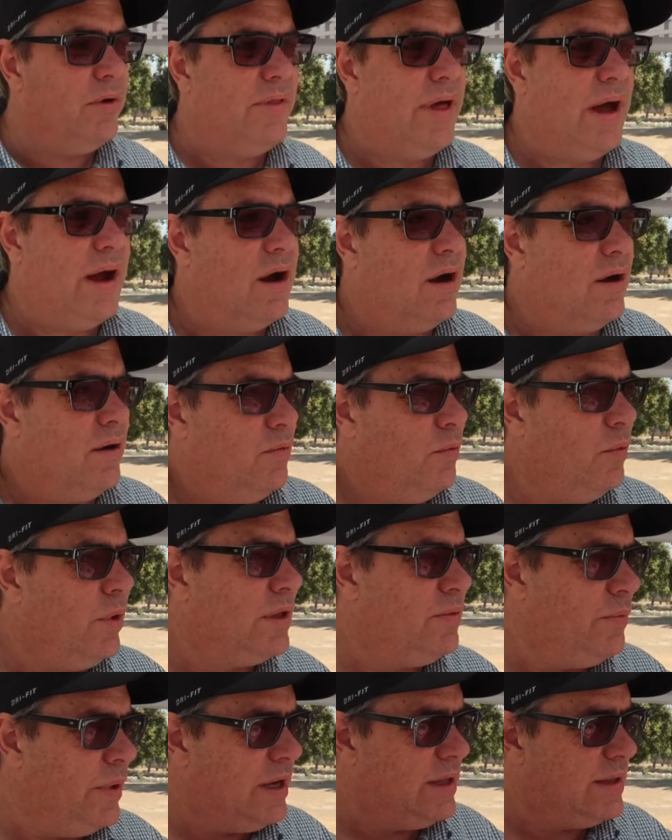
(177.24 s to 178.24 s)
are there,
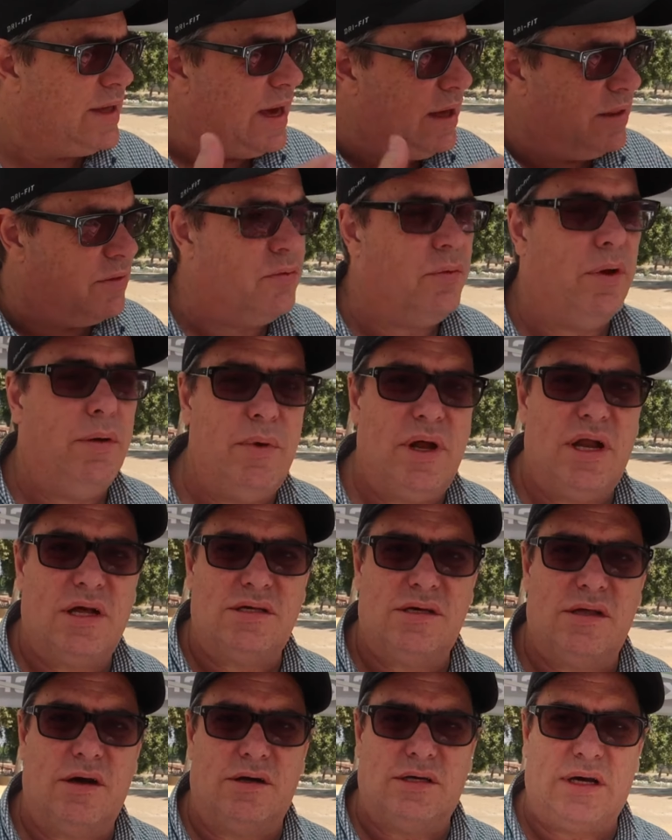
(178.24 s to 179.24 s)
we can take 3
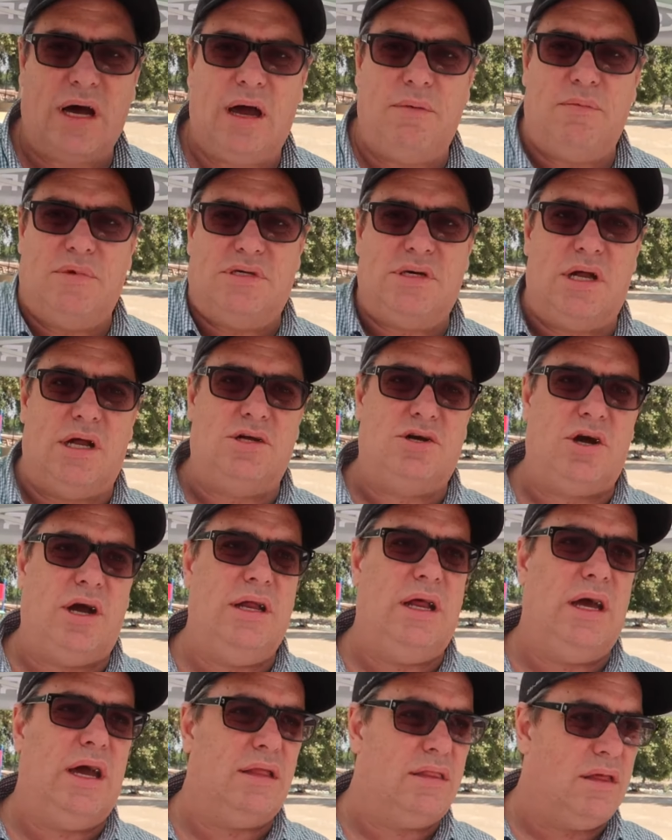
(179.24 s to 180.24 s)
minutes of their time instead of
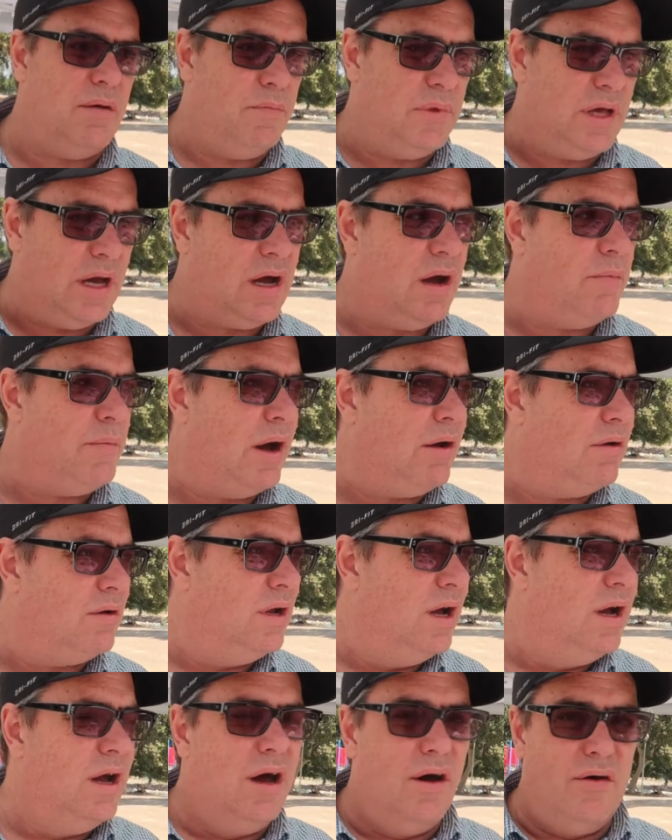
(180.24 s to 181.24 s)
trying to get them to come out
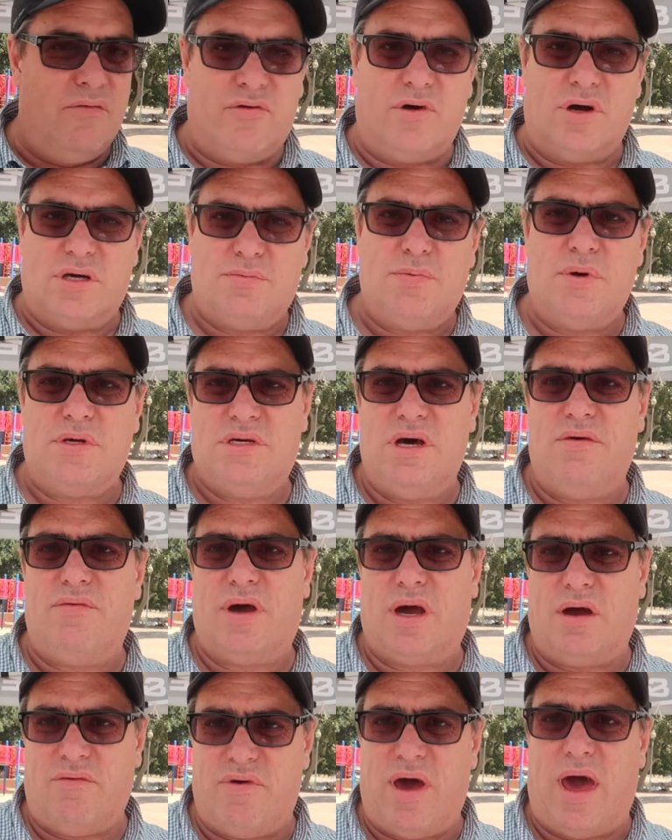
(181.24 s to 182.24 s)
for a
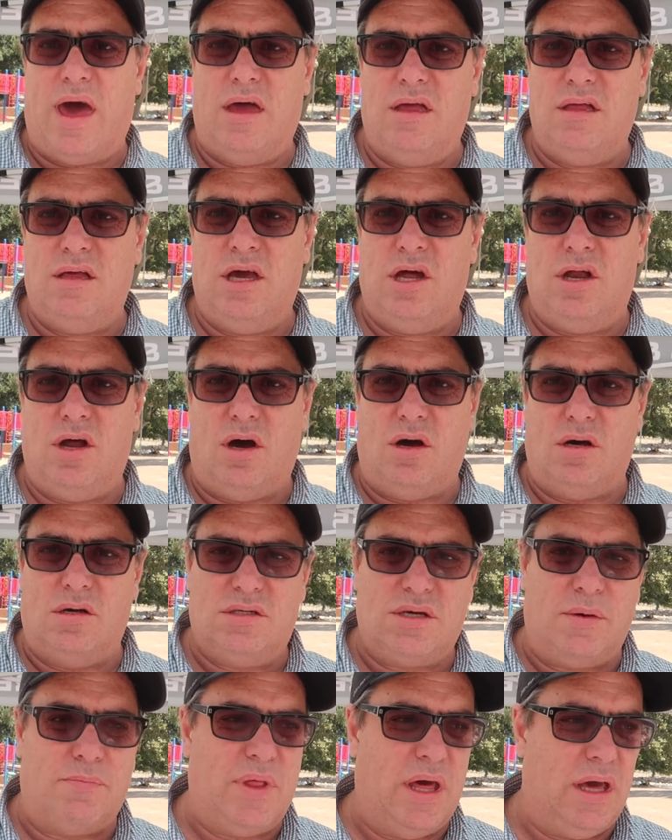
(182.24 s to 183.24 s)
specific event,
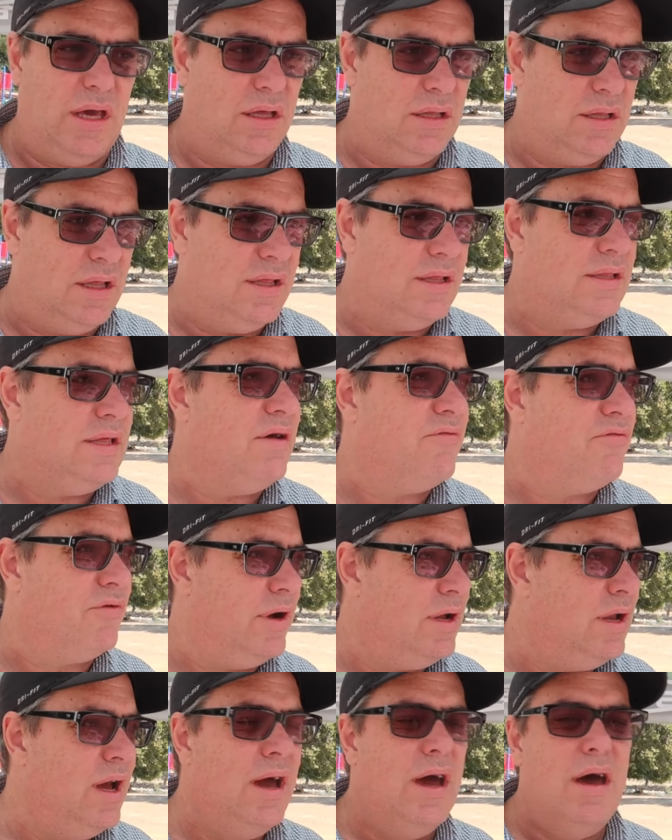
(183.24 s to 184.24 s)
something
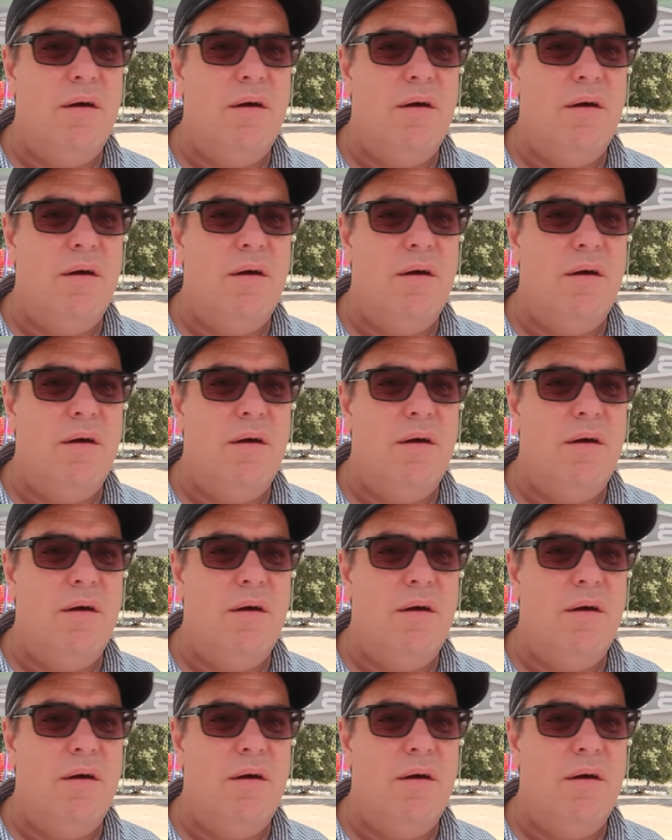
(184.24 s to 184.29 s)
different.